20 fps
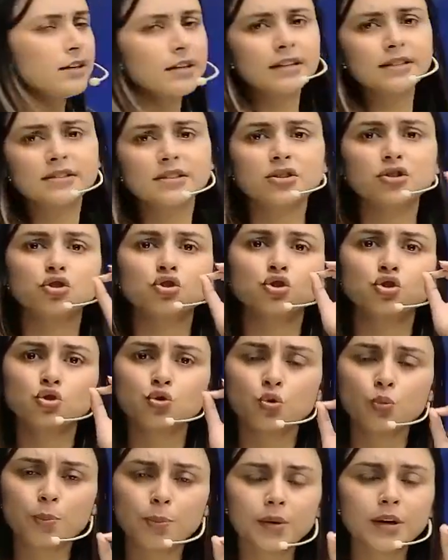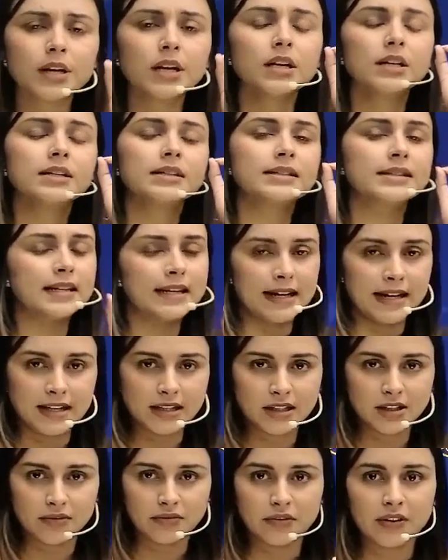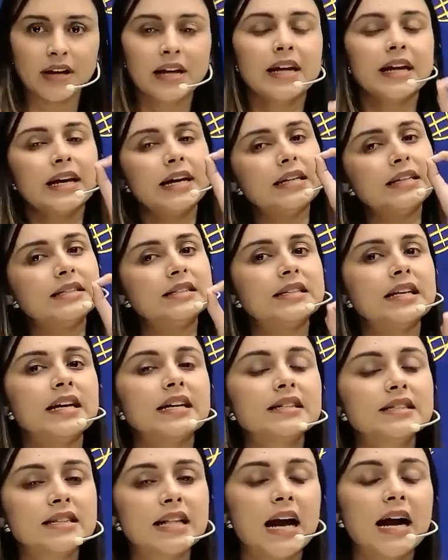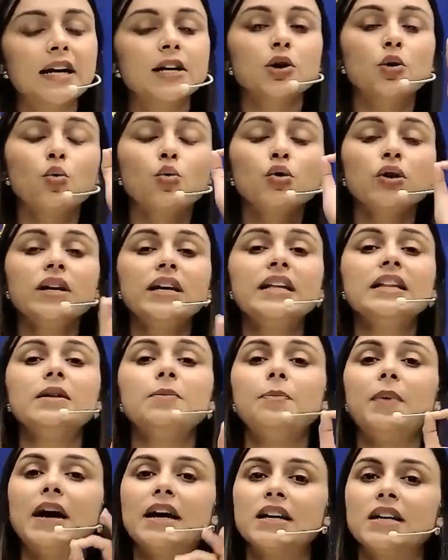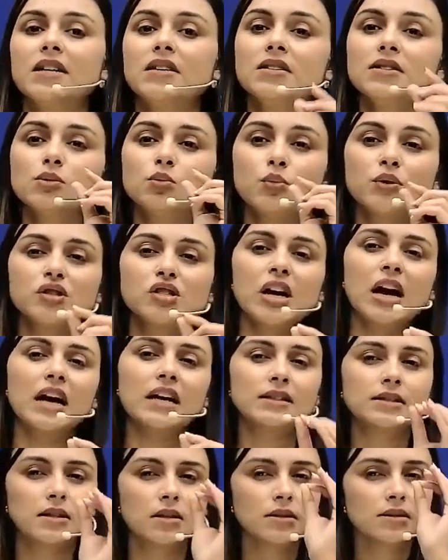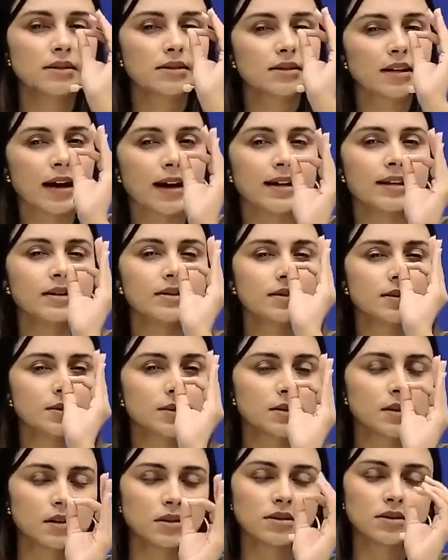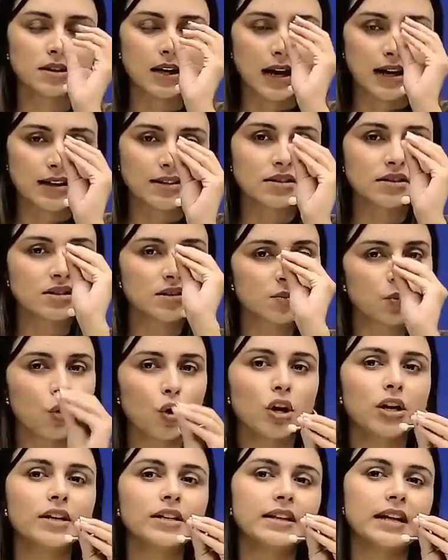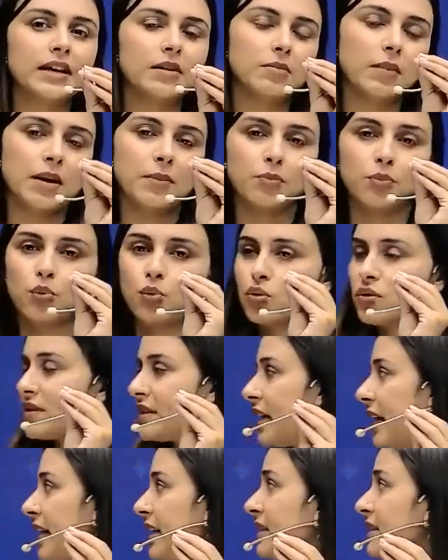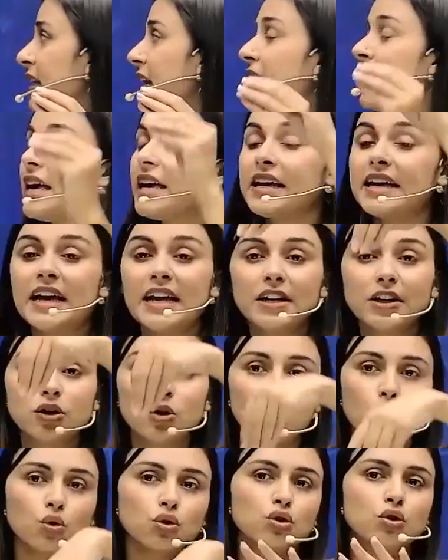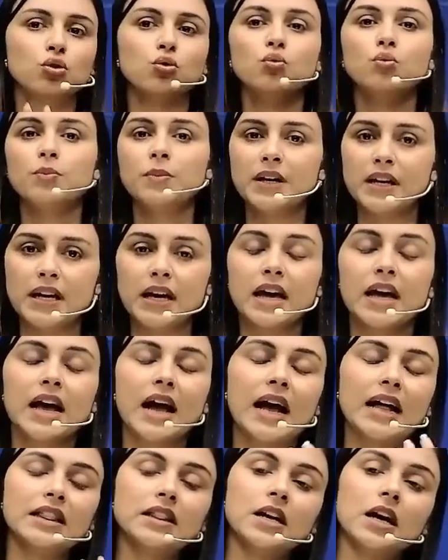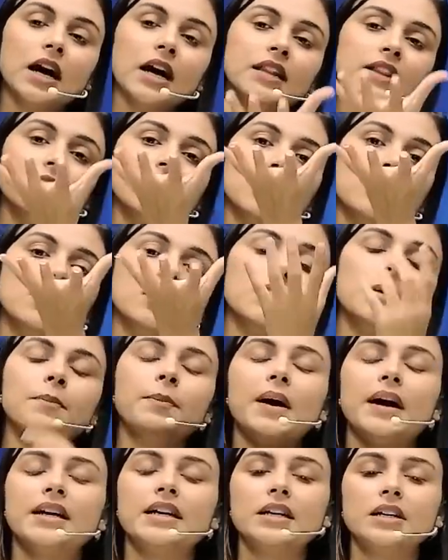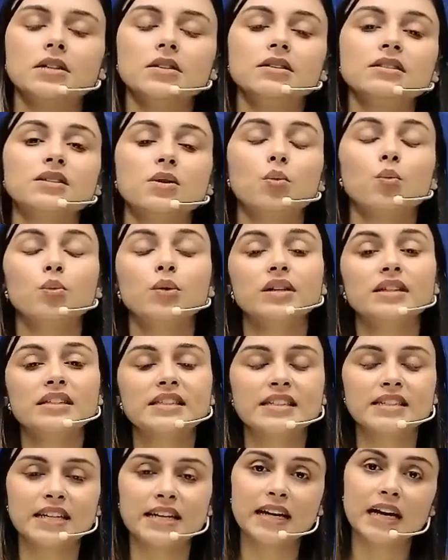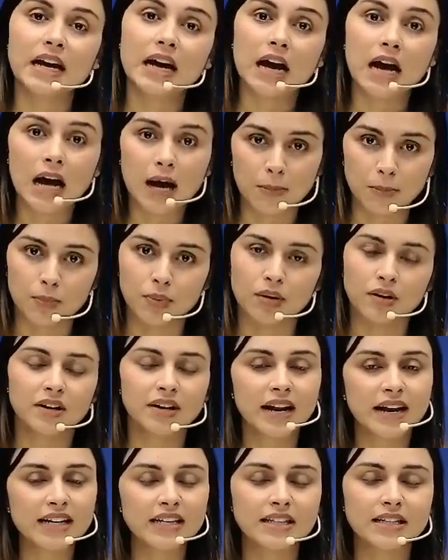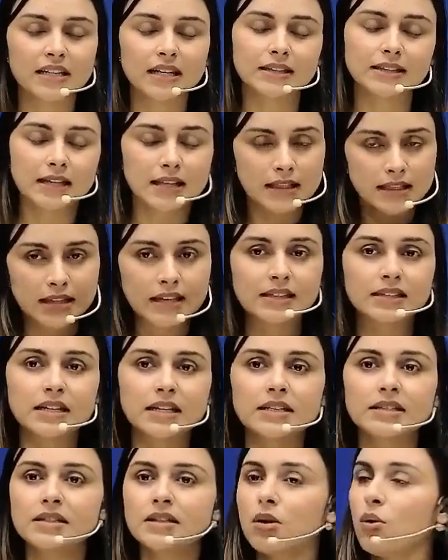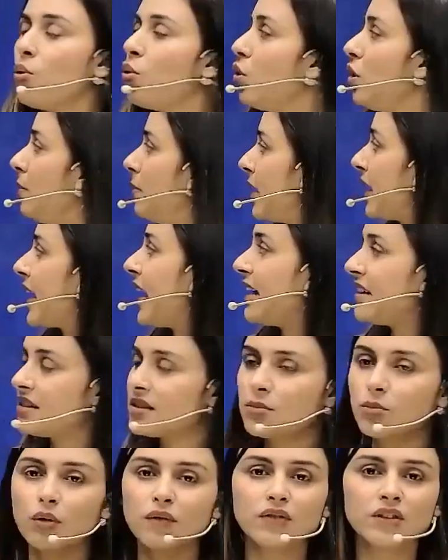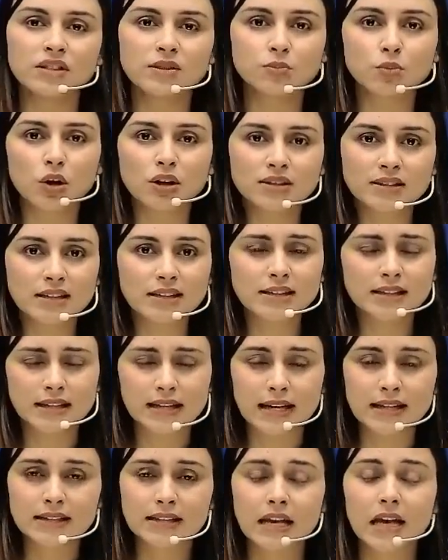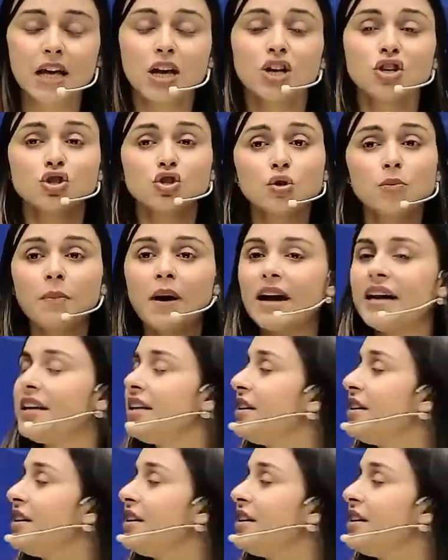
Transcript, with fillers: is super selective it says that only the particles which has a size, a size smaller than my pore size can go through me and the other particles will stay up right yes this is the whole mechanism of this process yes so my dear